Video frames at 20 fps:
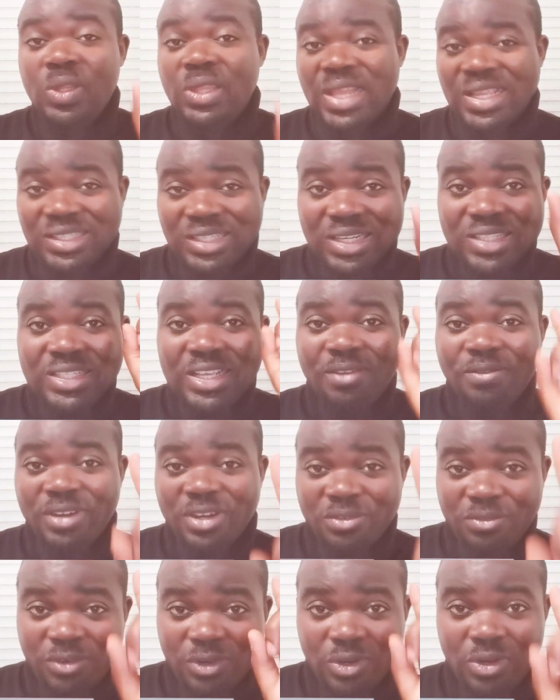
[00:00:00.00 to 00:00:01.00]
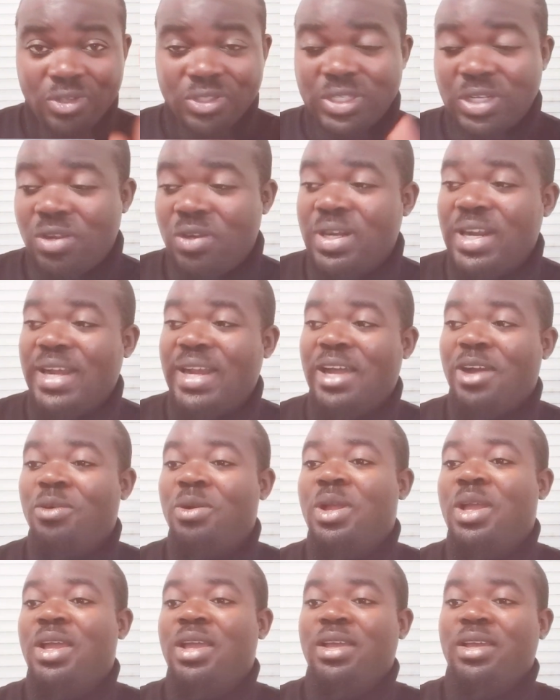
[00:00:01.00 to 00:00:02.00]
Nigerians are very focused. They don't
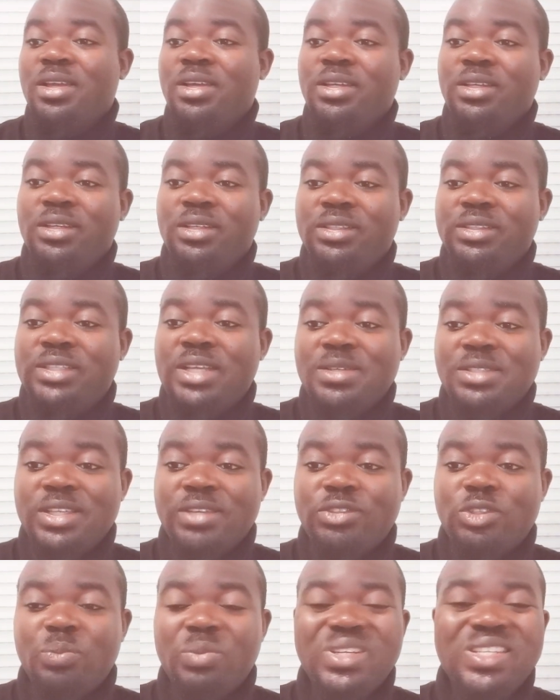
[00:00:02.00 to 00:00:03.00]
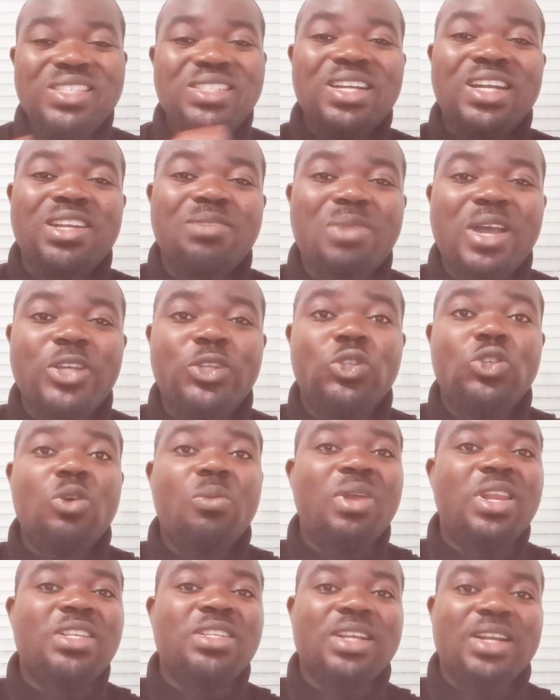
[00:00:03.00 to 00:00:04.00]
allow themselves to be distracted by so
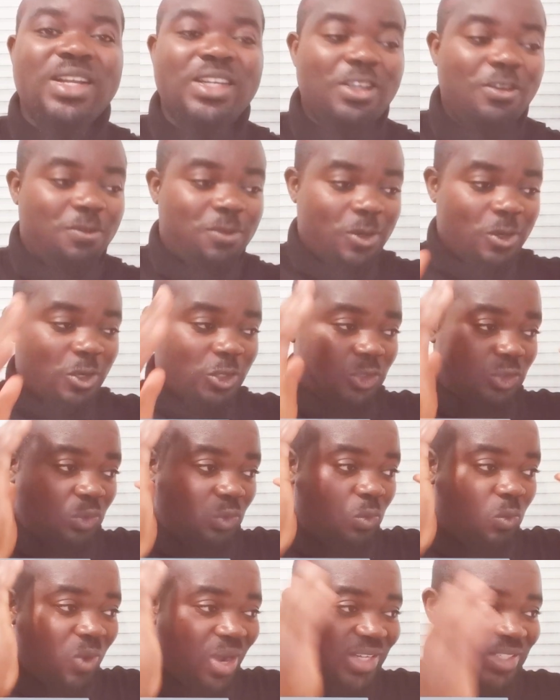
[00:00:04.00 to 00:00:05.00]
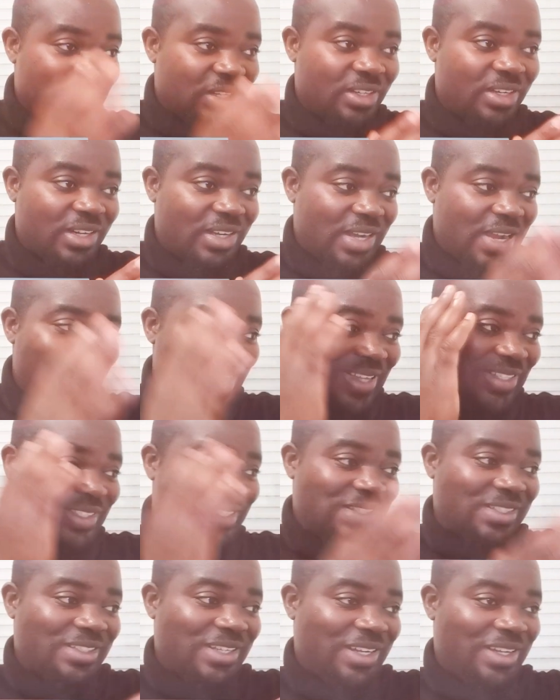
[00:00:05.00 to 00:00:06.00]
many genres. They focus on one general
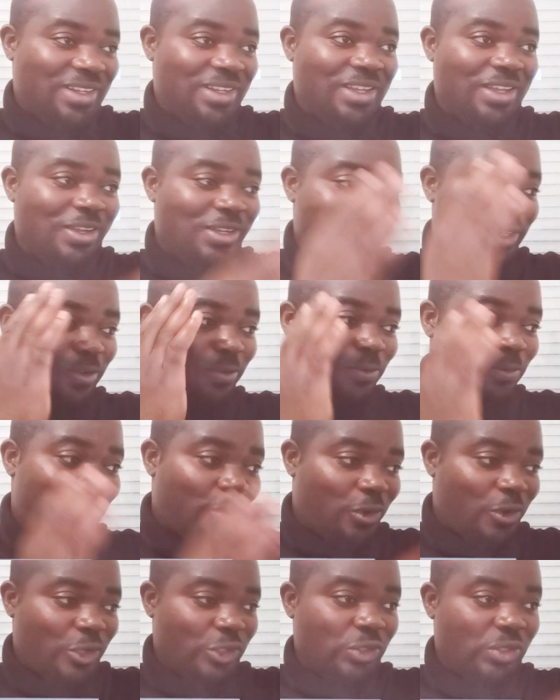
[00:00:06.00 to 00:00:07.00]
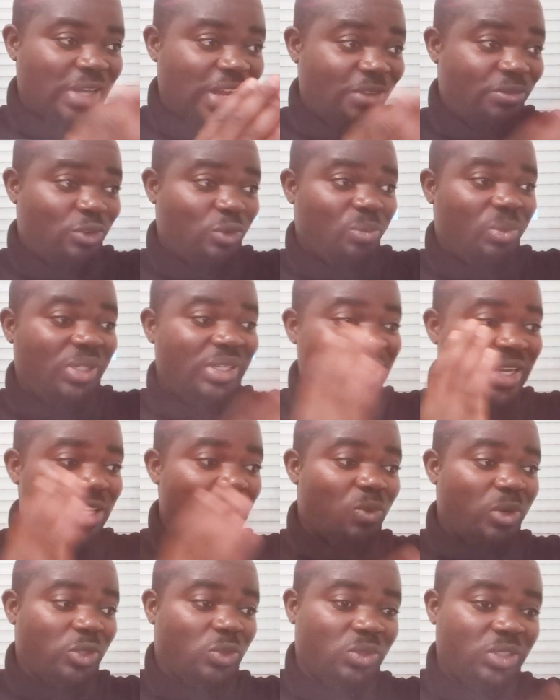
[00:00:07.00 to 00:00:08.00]
agenda. They focus on Afrobeat and
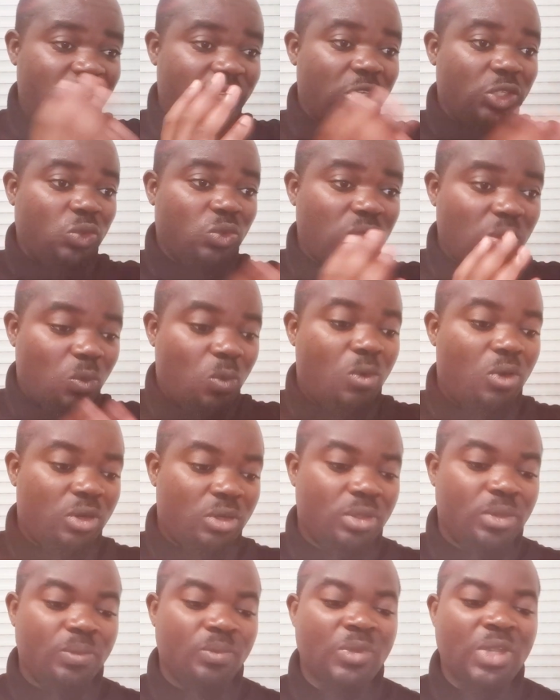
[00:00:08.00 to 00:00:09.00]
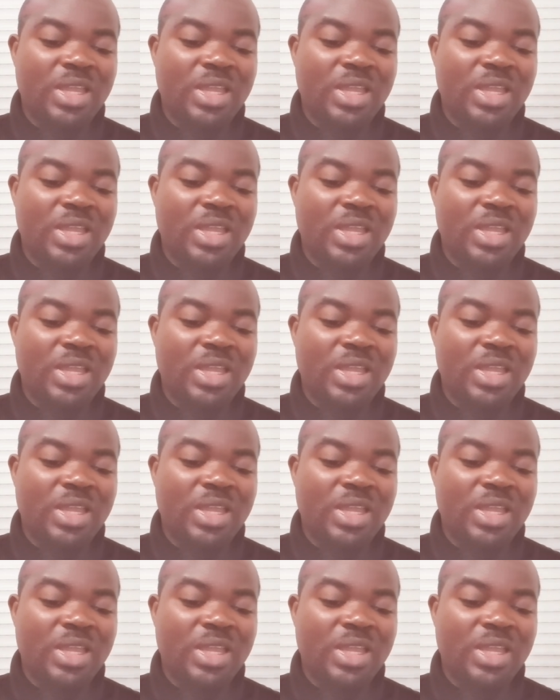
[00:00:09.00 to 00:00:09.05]
they want to take it to the world.